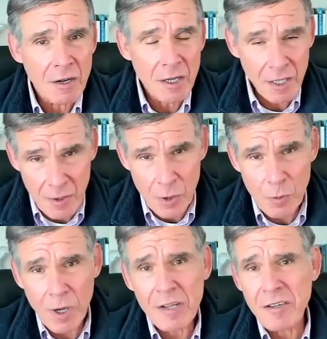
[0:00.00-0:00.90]
in the
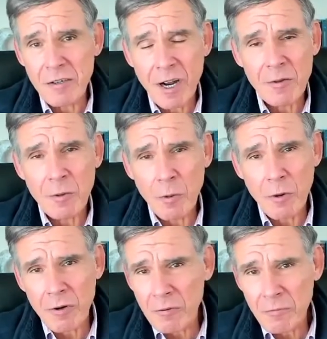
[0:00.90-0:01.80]
US and around the
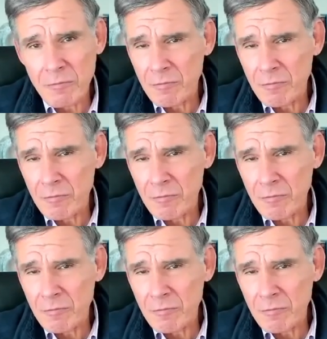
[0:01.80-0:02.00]
world